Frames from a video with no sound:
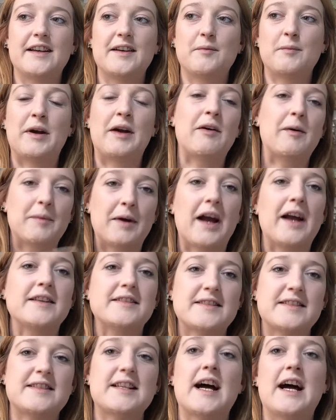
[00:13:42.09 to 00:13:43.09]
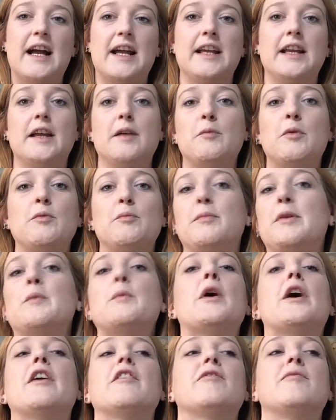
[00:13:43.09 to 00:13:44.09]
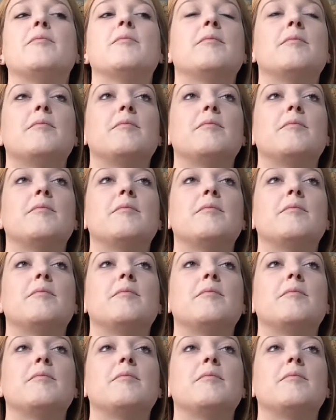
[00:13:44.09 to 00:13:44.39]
where I'm going to stay. It wouldn't be worth